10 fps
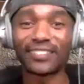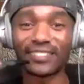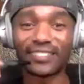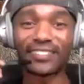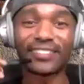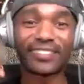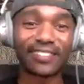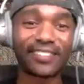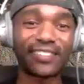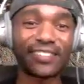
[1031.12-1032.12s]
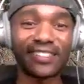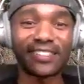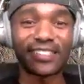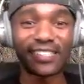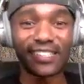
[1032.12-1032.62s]
I was talking to a friend
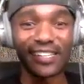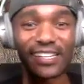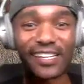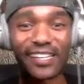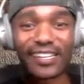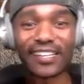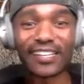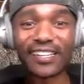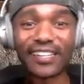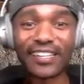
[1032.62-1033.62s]
recently about like,